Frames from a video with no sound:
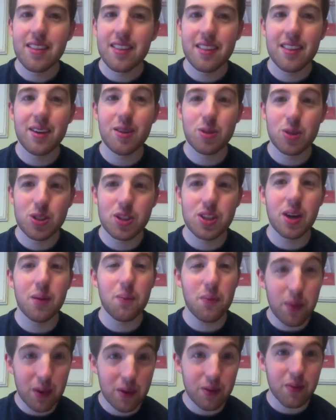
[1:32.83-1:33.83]
there was
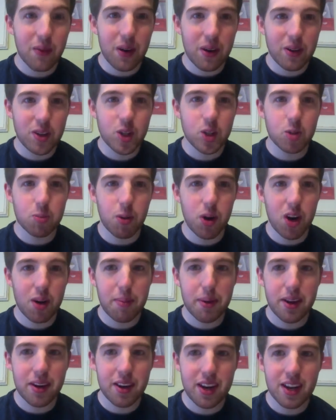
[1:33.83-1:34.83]
something very smart
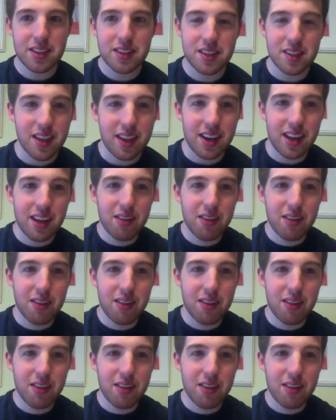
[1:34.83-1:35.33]
about not seeing that,